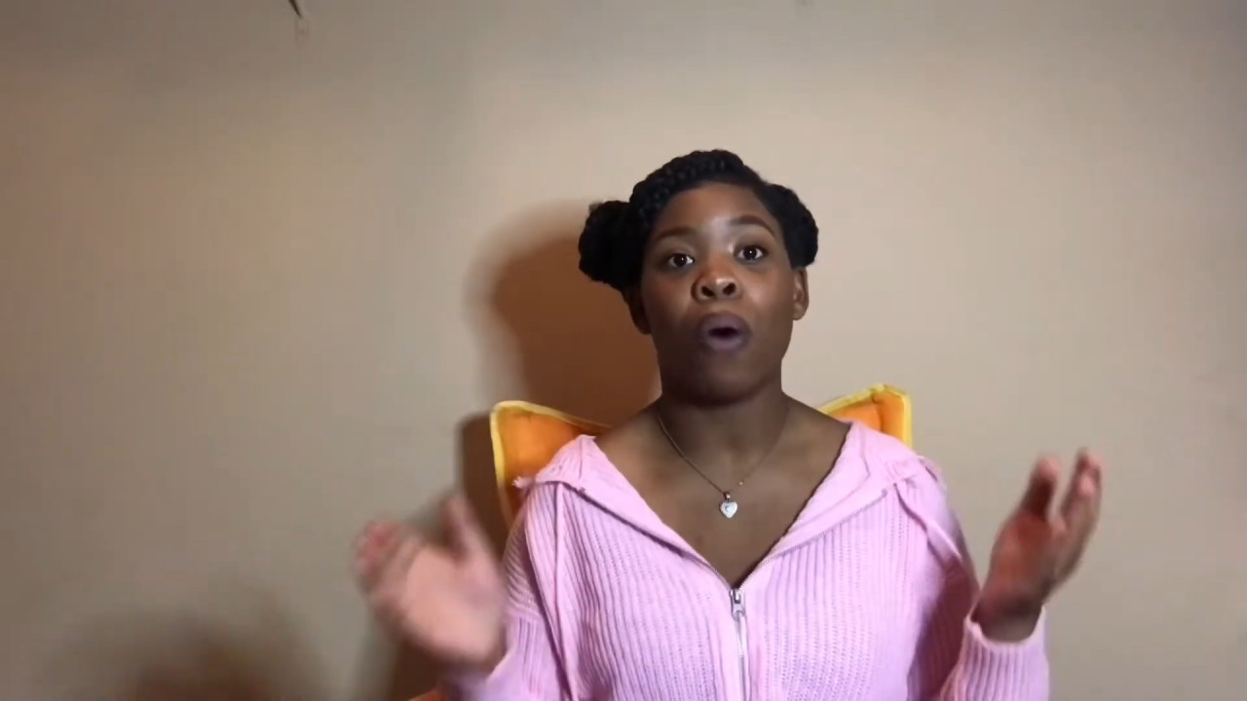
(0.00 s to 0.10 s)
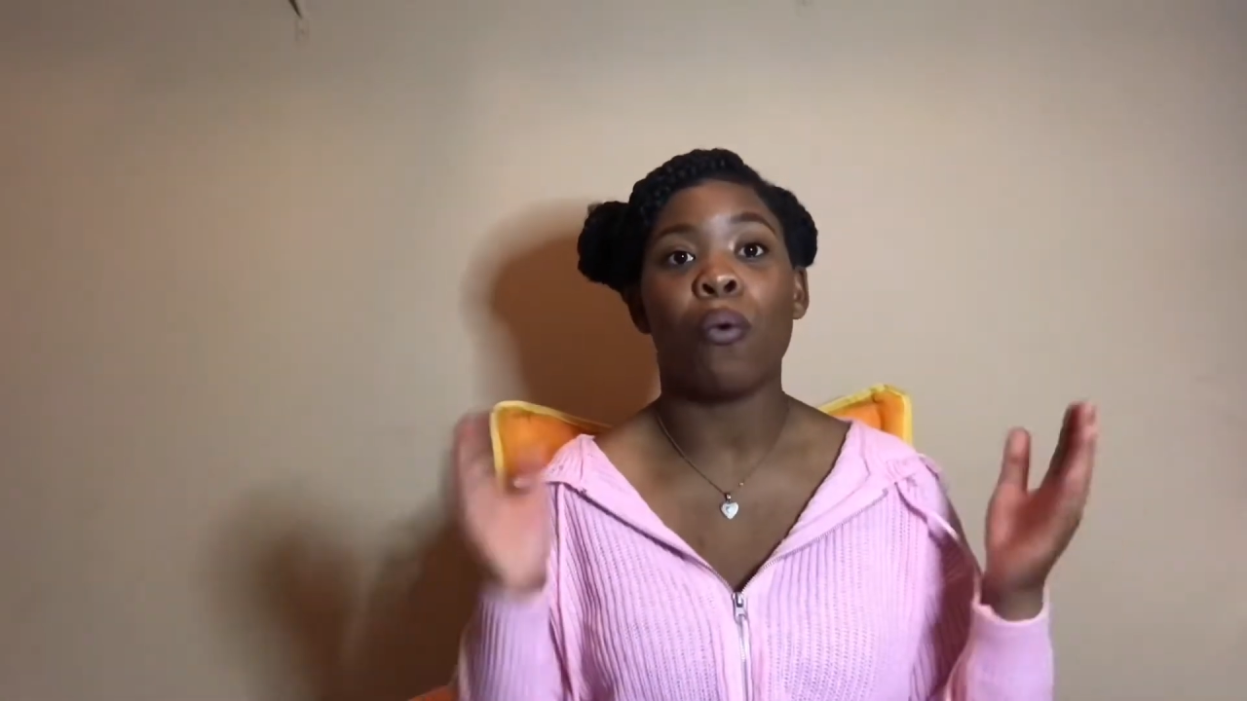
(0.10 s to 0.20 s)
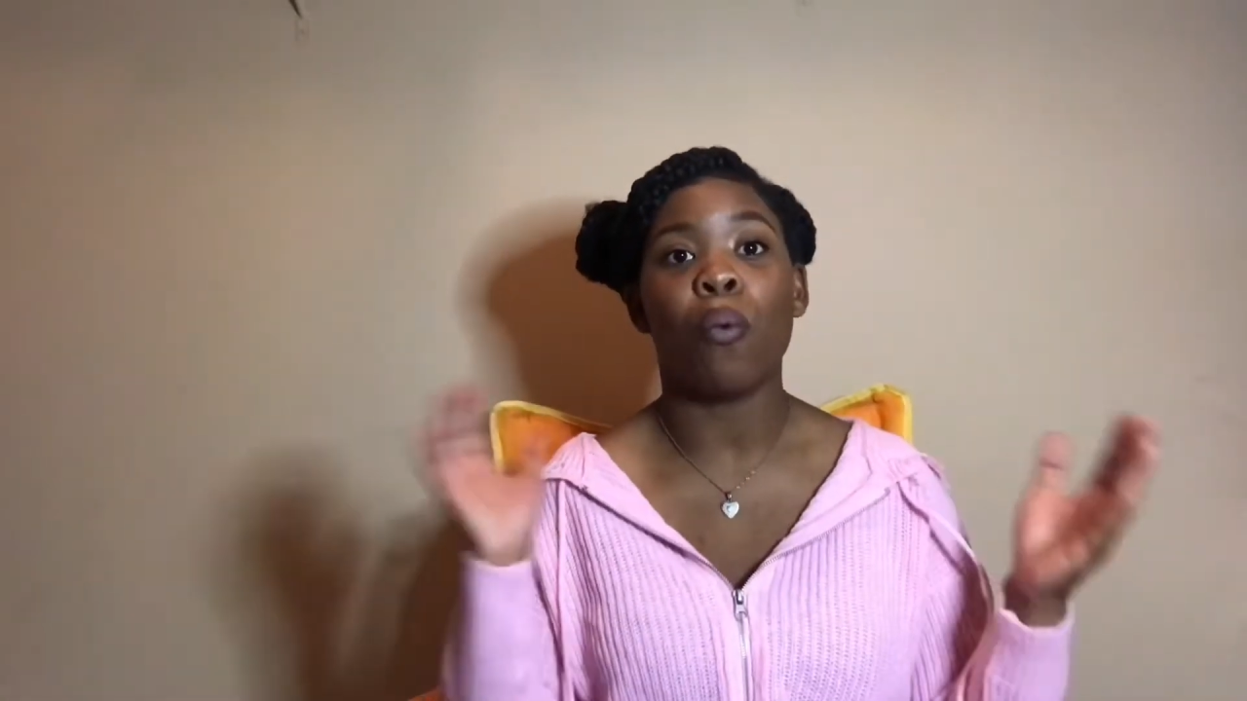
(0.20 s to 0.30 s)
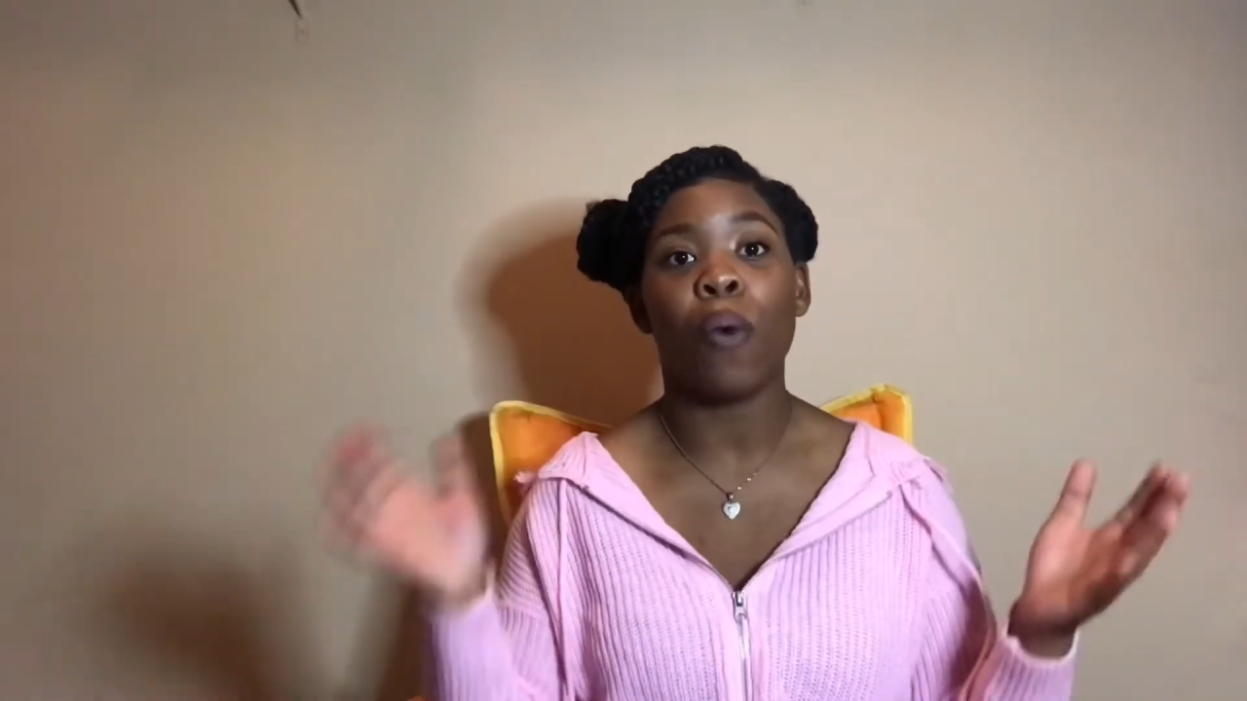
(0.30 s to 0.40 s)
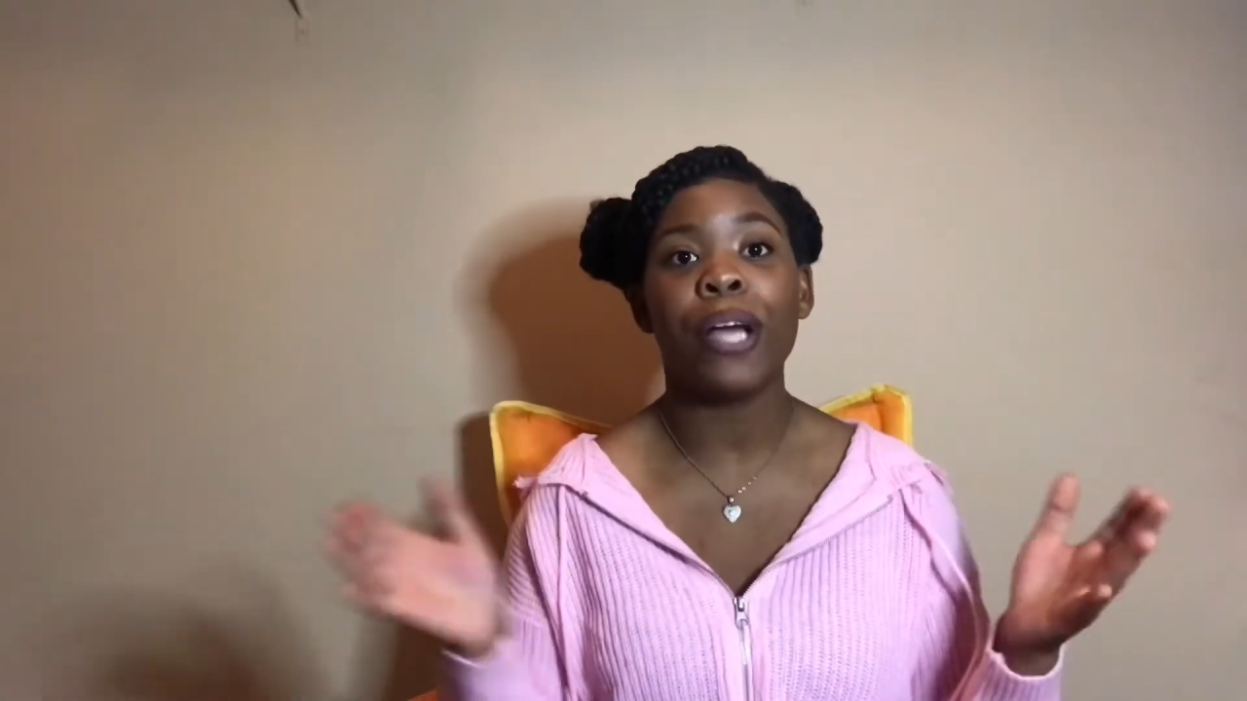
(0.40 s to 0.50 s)

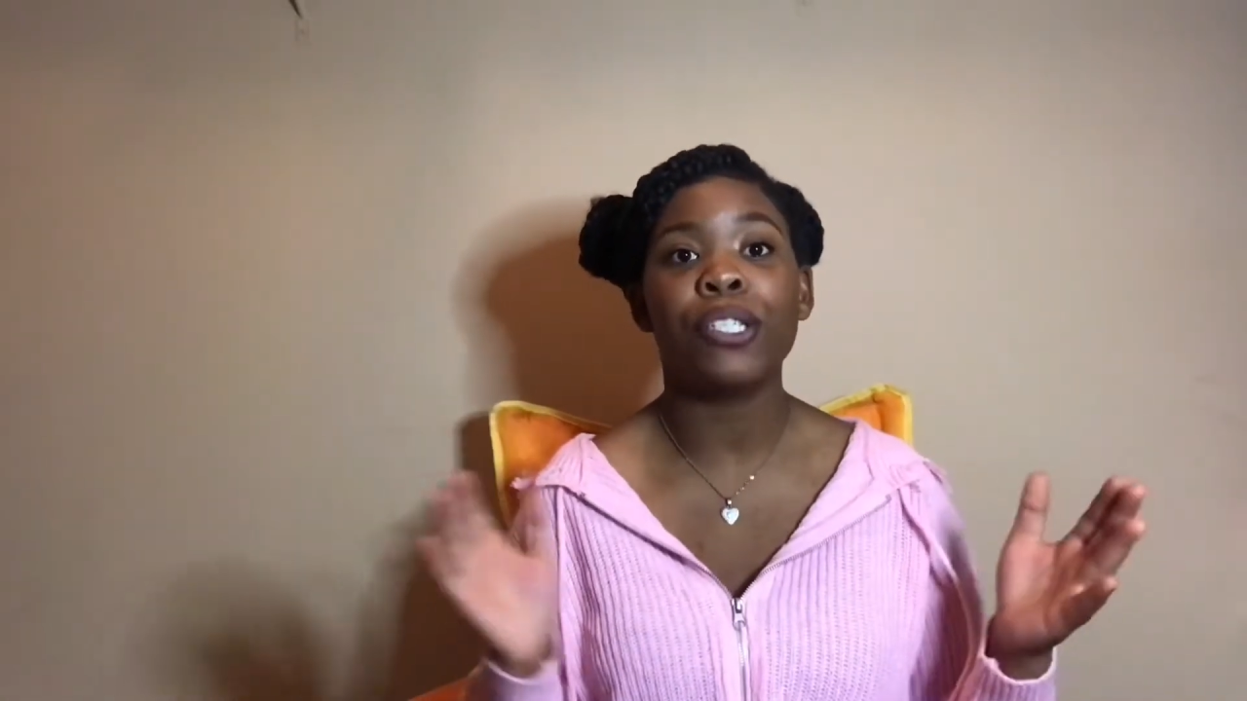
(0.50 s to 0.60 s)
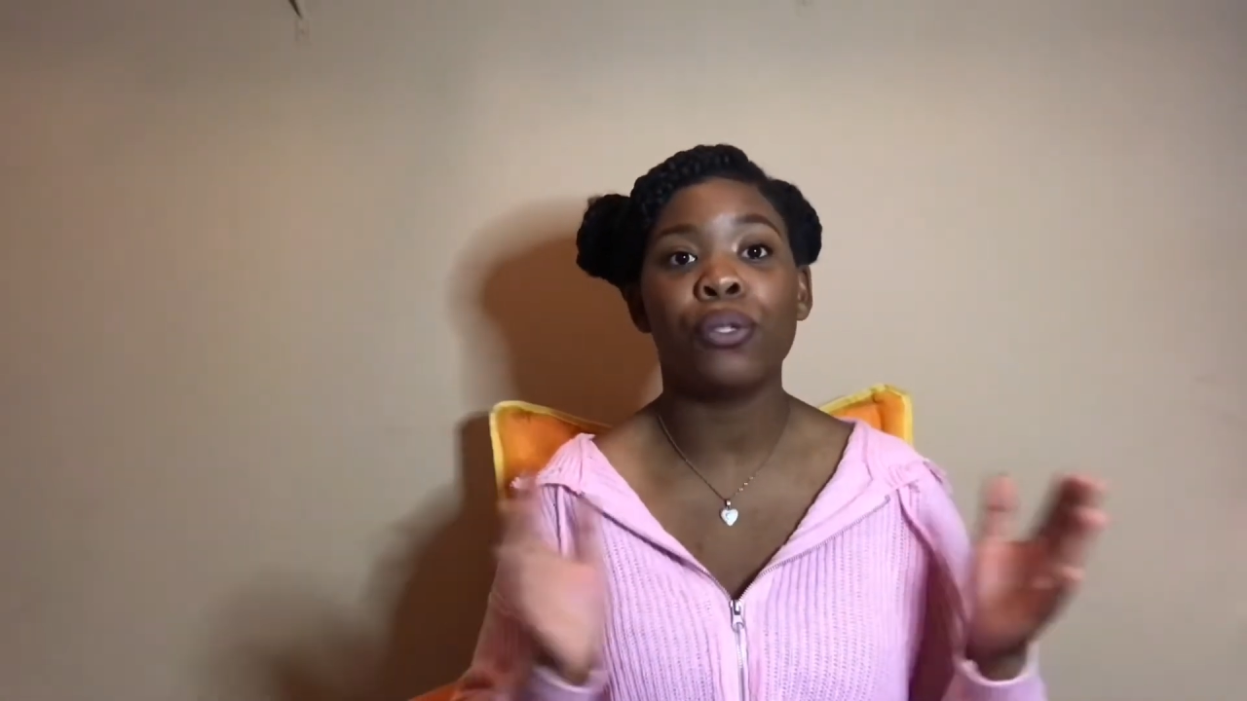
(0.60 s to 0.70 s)
once